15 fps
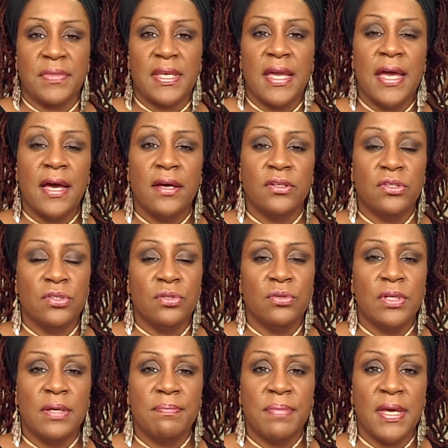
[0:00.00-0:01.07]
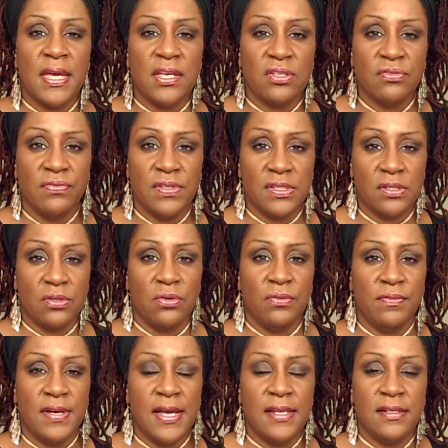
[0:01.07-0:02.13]
How do you get past physical
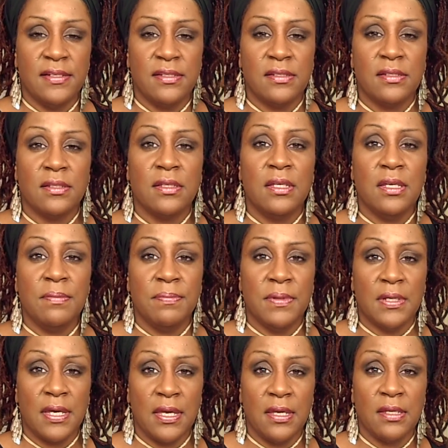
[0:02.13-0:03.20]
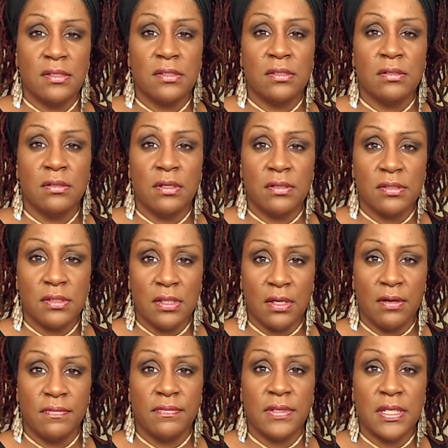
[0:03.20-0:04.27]
violence? Keep your hands to
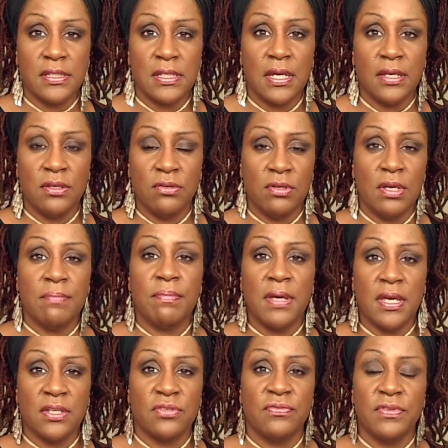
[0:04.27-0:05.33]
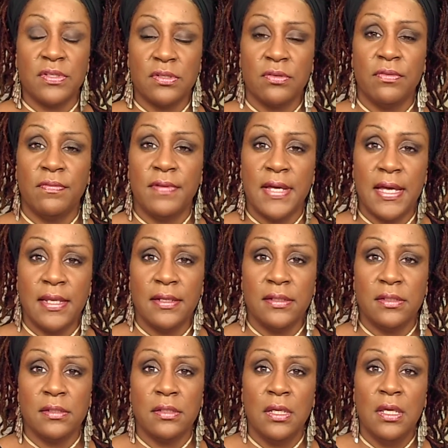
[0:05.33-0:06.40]
yourself. That's how you get past physical
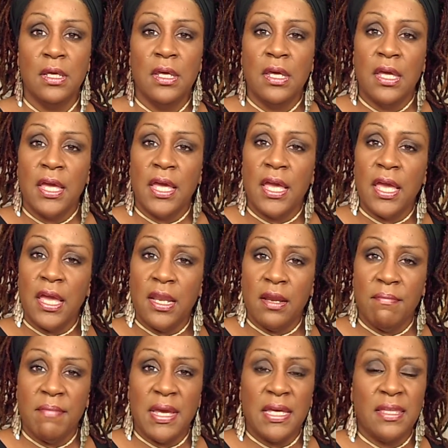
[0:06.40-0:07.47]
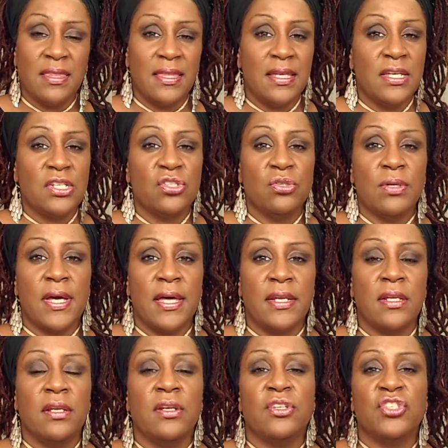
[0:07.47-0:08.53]
violence. And the main thing is you
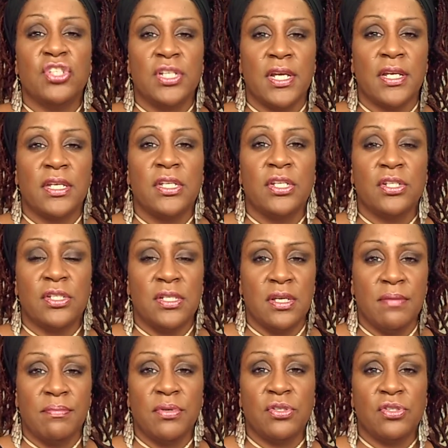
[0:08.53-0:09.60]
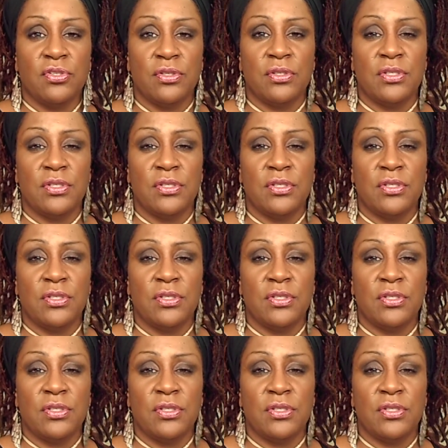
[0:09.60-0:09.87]
gotta check your temper.